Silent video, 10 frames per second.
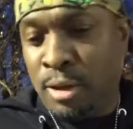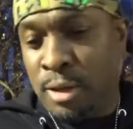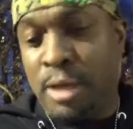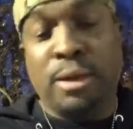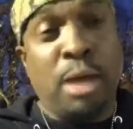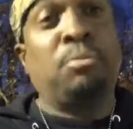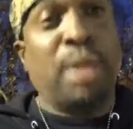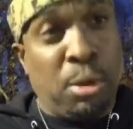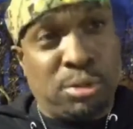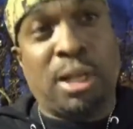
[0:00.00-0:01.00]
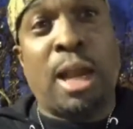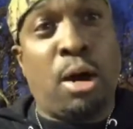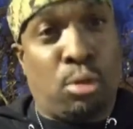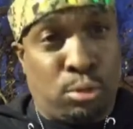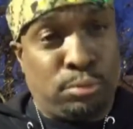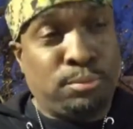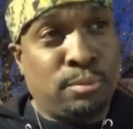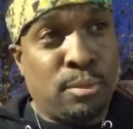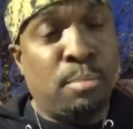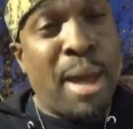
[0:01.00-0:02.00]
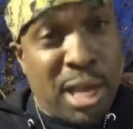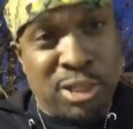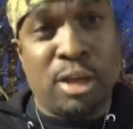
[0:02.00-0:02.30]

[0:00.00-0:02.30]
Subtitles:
That was a law. Mass